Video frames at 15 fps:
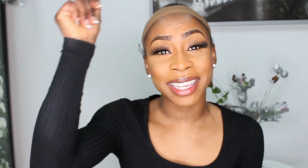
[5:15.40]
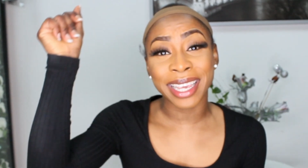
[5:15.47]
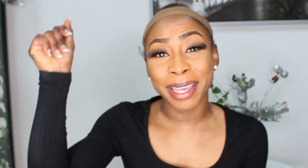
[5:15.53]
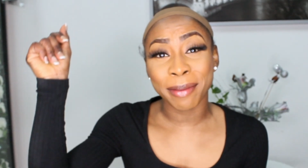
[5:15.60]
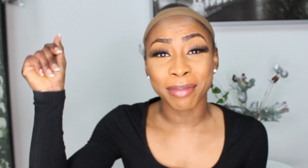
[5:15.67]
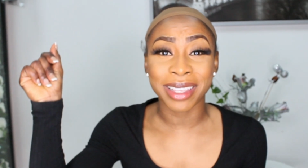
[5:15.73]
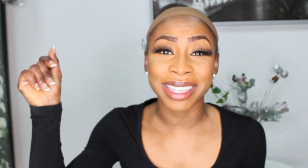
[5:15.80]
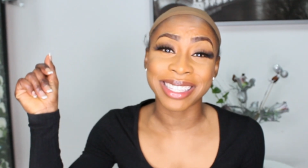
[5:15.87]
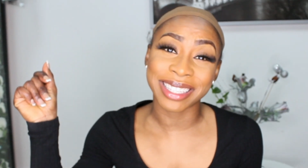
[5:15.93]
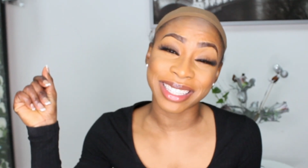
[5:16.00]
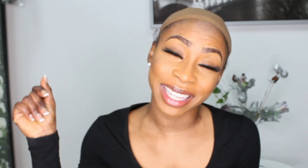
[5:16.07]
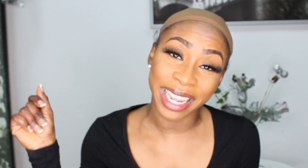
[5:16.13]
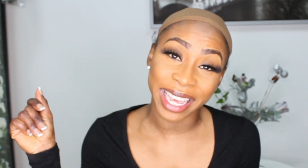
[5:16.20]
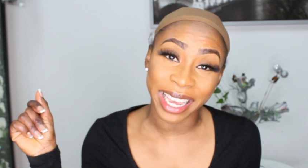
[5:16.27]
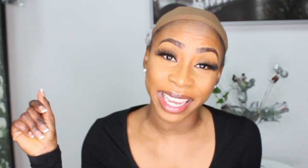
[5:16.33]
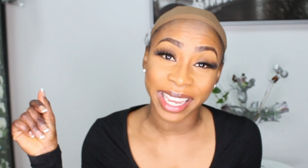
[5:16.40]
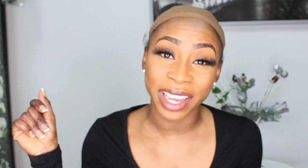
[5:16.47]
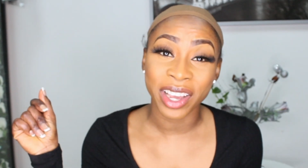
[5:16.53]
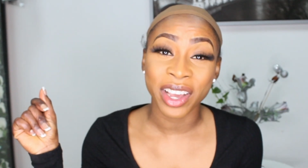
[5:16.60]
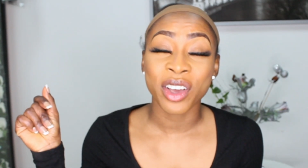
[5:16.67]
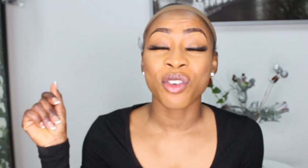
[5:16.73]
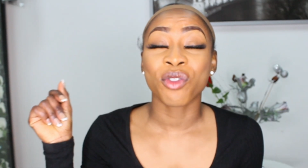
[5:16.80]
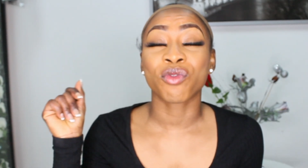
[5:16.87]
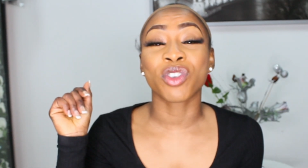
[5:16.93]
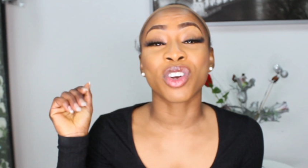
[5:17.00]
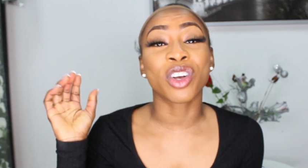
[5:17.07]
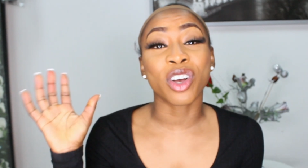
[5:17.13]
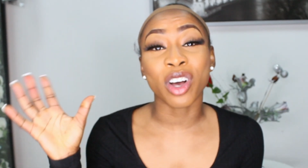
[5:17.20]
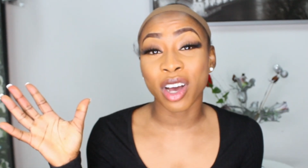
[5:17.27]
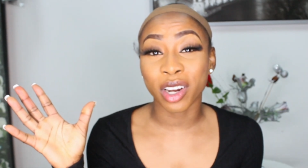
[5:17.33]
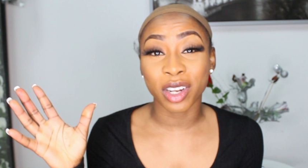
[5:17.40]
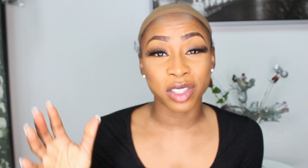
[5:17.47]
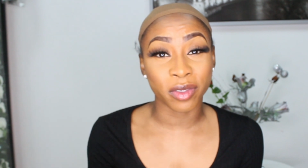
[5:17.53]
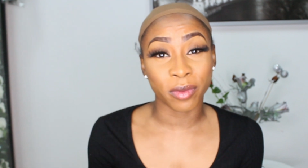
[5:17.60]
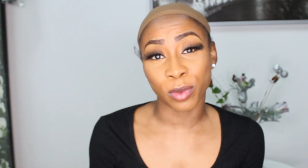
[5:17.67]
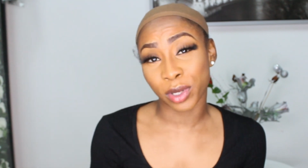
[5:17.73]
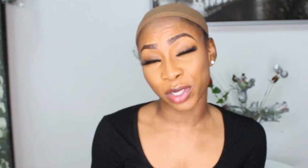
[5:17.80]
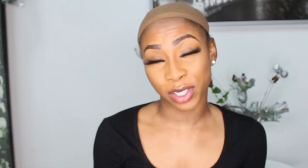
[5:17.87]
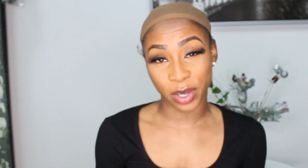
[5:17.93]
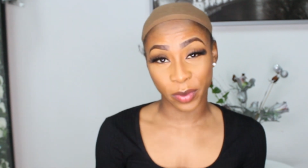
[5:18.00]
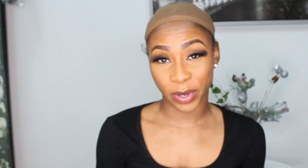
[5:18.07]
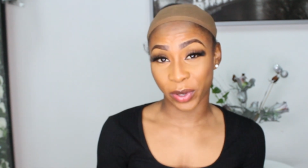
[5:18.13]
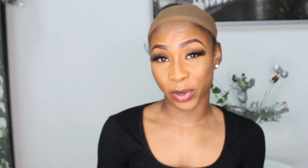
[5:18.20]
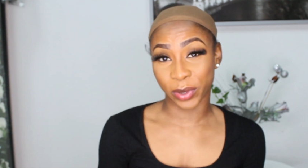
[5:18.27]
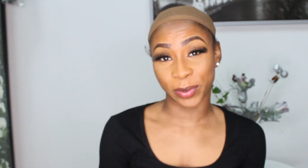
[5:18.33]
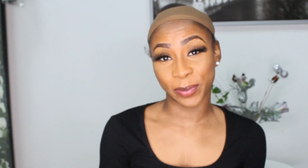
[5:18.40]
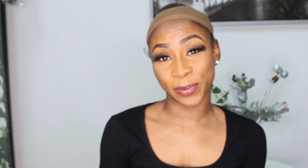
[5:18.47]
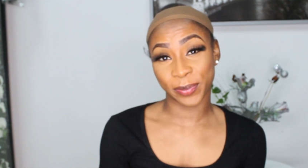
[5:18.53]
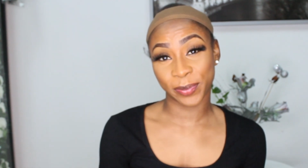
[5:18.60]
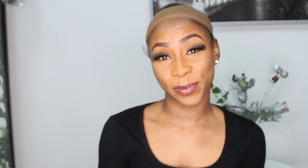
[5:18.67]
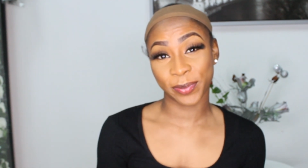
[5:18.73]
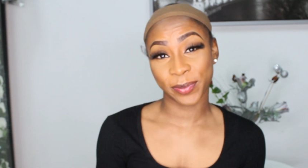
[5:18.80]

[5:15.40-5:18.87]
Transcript: keep the slay regardless of what's going on.